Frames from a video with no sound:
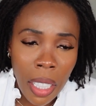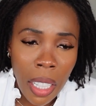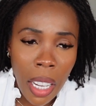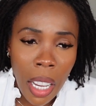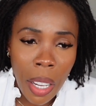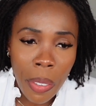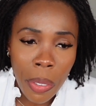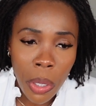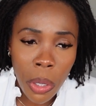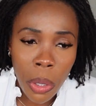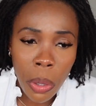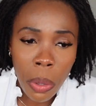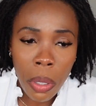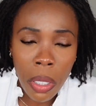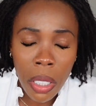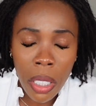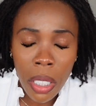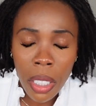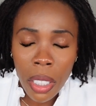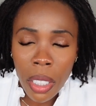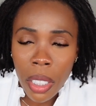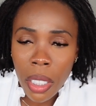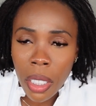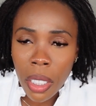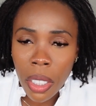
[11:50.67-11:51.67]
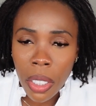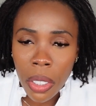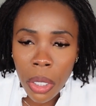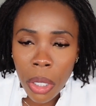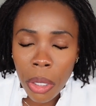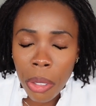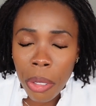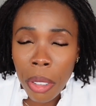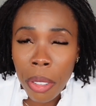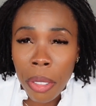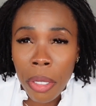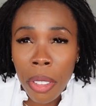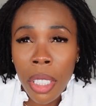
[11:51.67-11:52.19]
I'm sure,
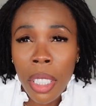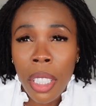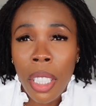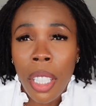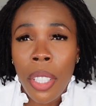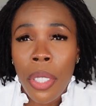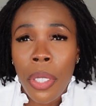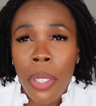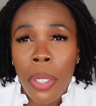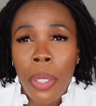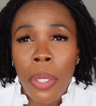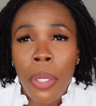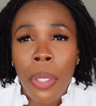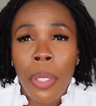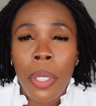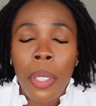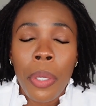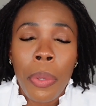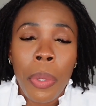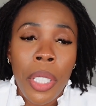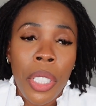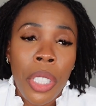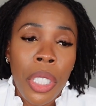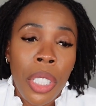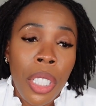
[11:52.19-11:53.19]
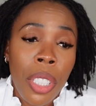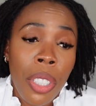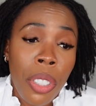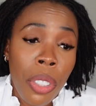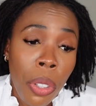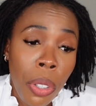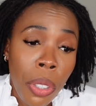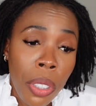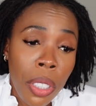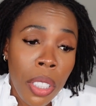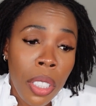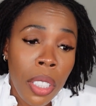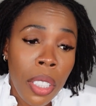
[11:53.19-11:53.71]
15 years ago when she
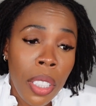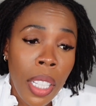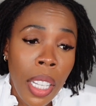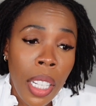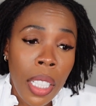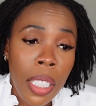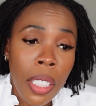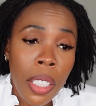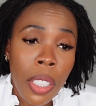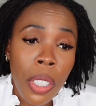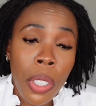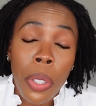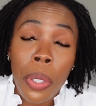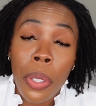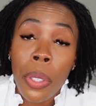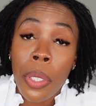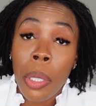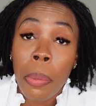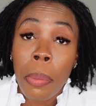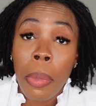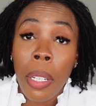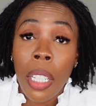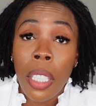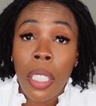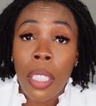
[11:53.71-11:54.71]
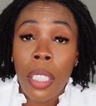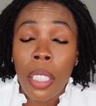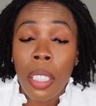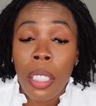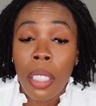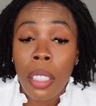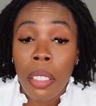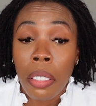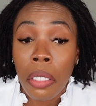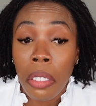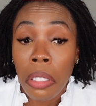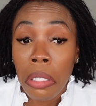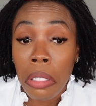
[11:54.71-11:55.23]
thought that the husband,
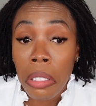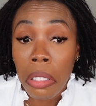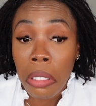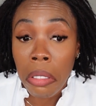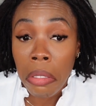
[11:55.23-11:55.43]
they